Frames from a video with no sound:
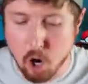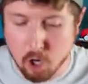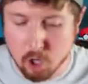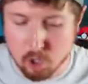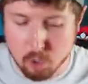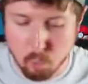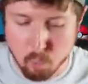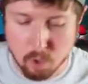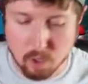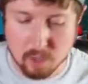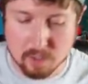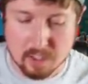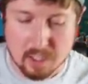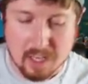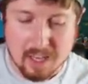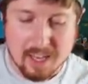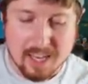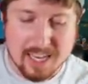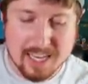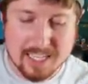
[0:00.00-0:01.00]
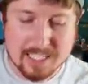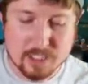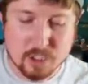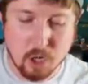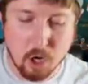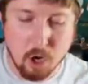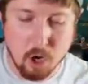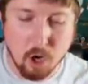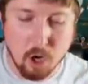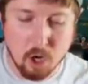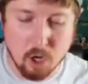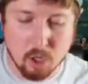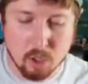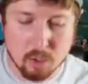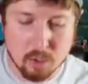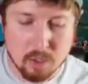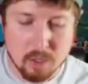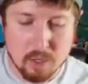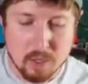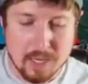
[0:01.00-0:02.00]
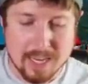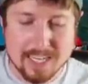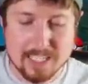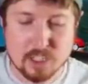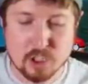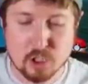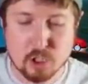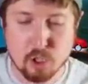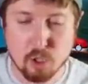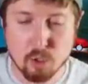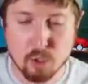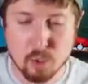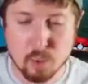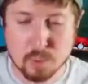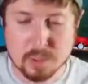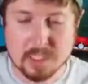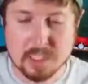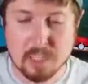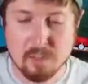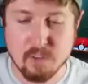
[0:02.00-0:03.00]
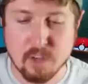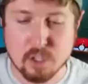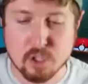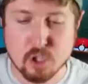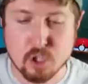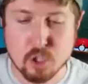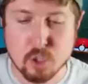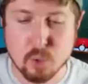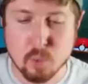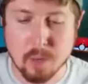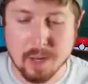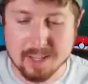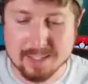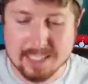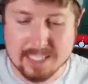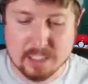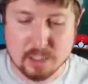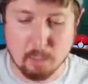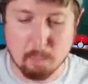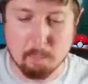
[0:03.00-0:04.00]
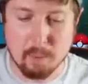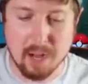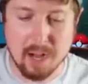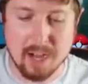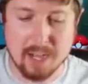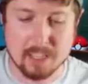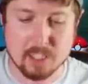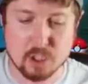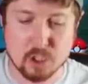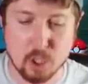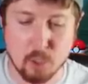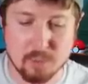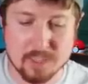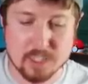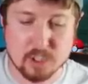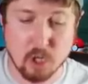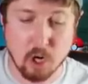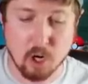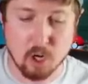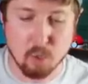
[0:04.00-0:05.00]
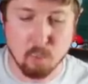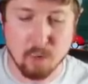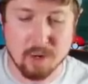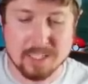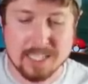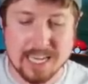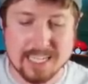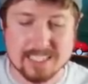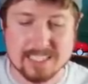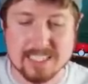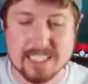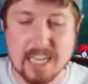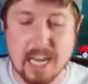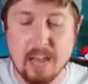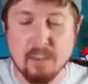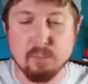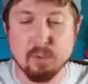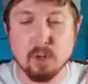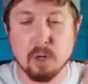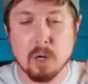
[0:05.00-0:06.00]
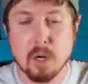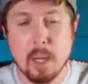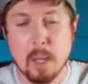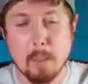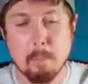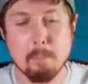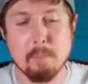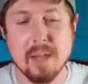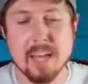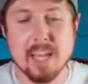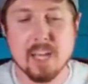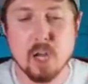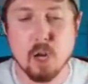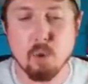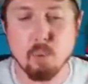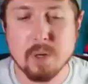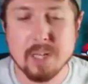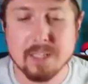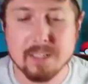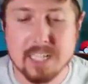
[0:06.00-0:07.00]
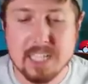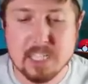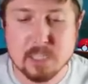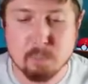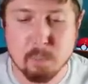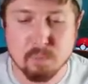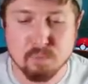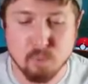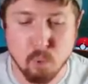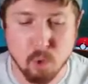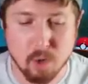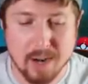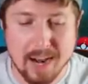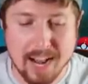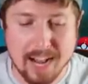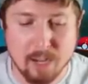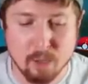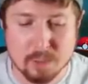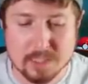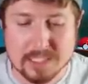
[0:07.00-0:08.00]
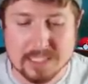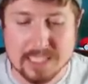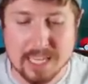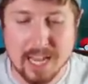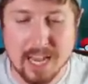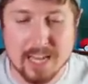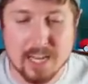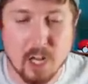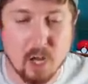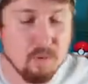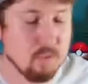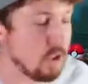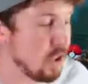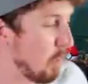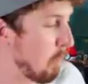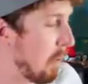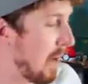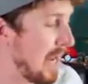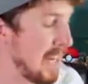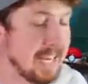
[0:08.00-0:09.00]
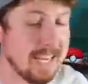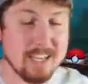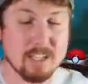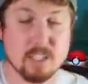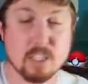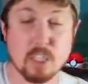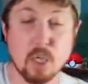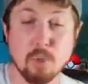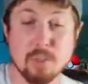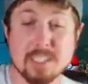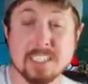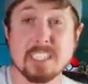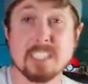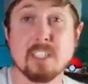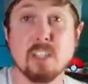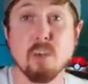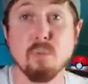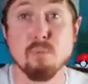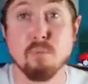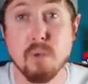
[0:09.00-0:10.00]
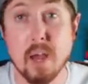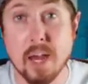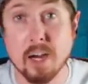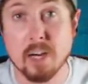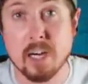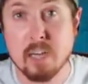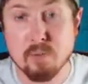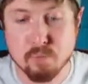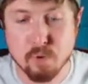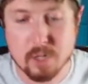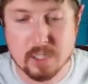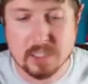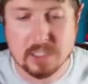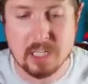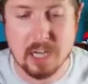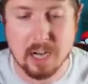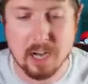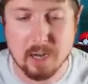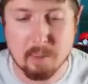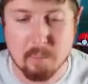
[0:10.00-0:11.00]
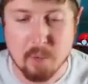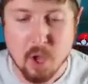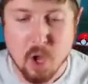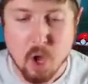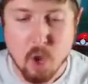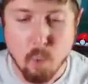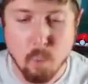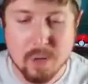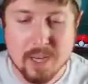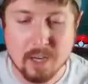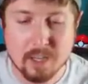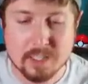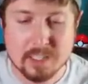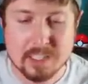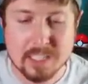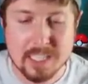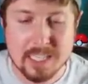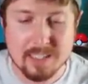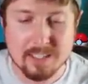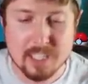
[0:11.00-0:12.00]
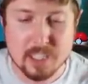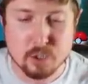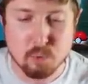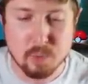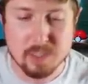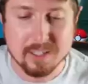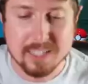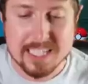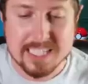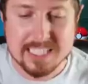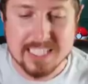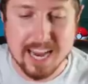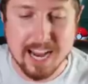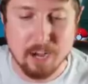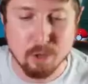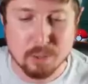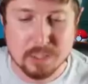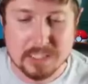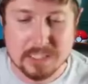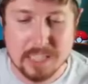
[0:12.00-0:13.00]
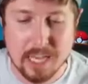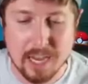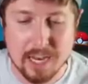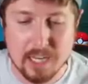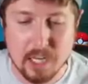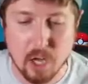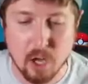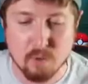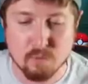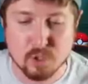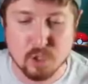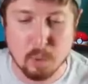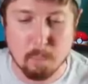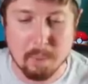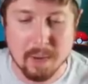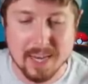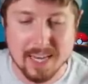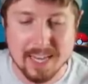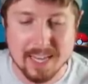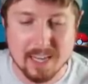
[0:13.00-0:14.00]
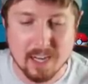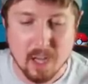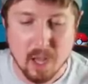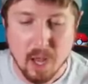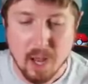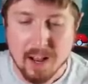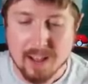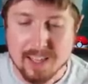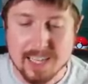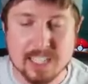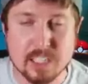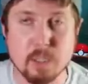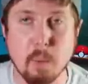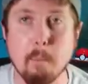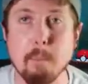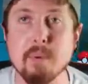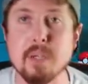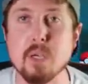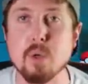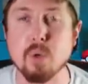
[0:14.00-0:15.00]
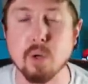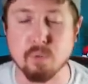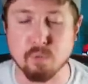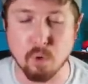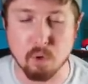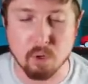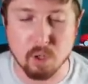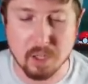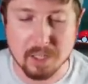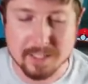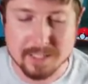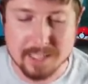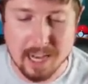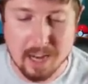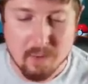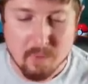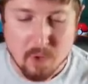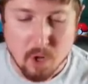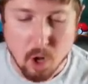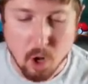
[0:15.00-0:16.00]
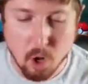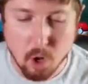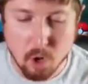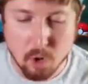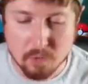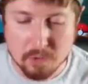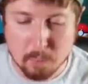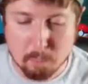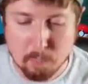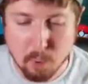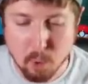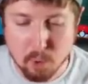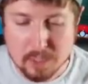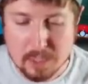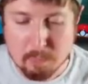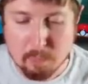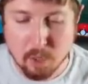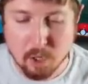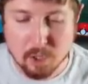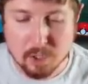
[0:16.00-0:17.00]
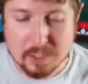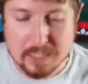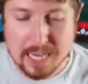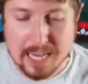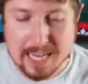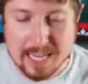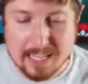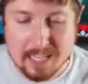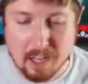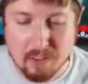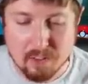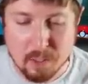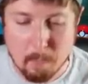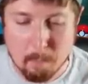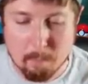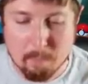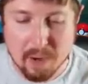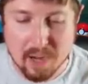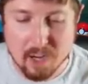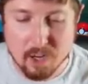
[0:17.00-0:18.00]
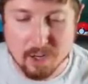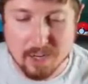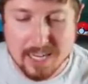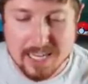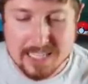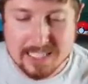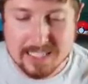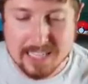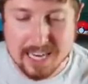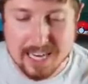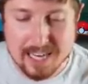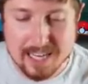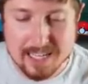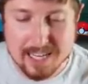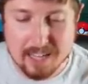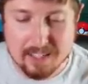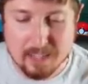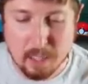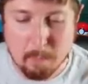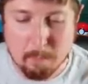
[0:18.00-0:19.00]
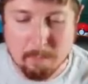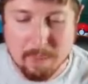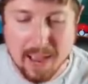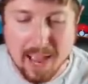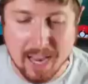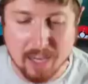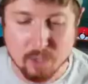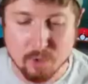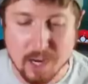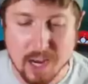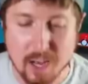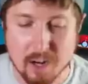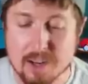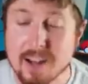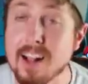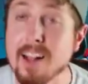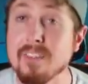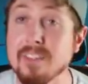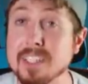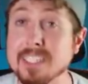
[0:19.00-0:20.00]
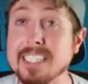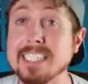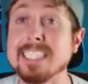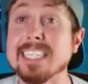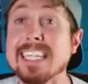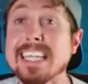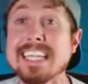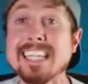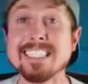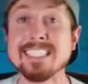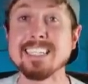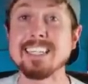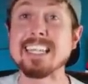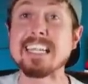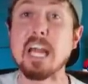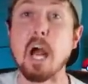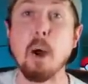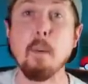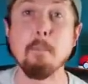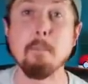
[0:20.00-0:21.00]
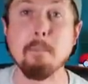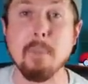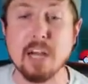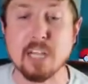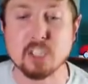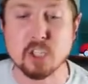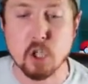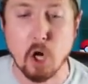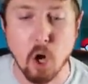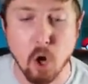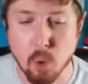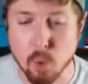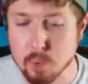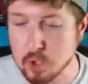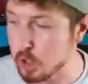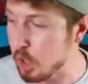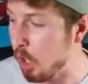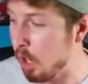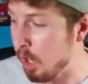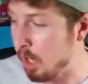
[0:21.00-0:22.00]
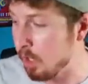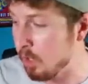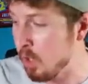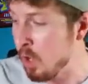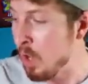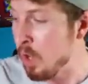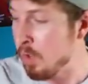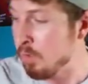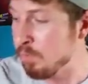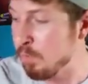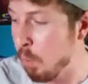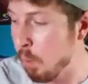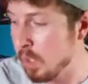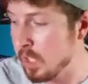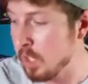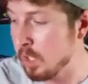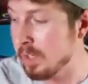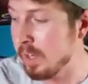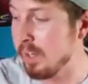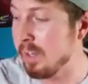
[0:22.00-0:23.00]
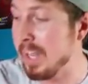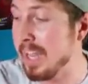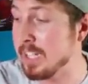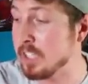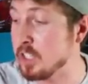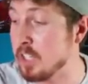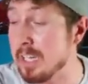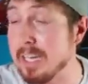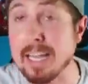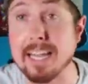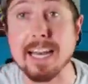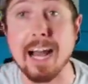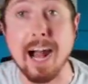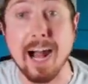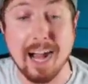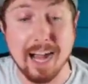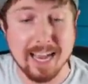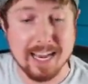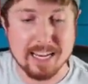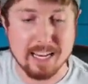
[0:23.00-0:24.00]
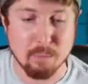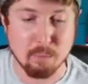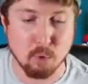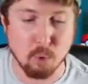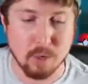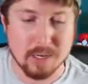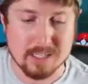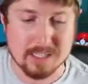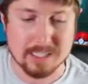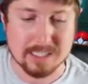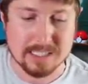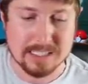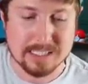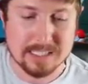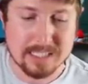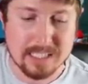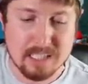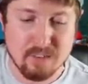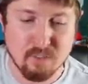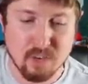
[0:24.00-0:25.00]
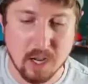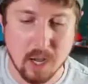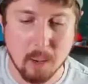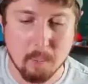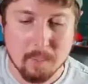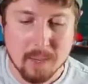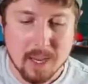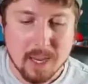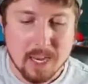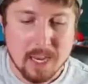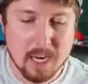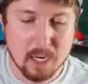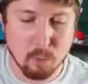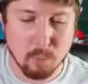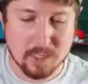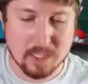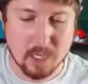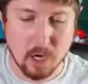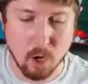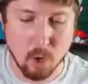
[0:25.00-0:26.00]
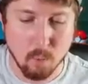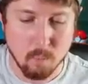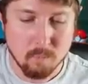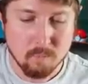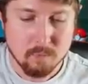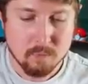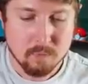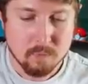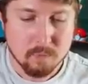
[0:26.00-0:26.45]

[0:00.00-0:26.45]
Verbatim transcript: artwork is all exclusive to this box. So this artwork has never been released before outside of Japan. So this is the very first time we are seeing this released outside of Japan. It is beautiful. Look at that. All the Pokeballs and the berries in the background. This is easily a must-own card for your collection, and I am going to sleeve it up. Here we go.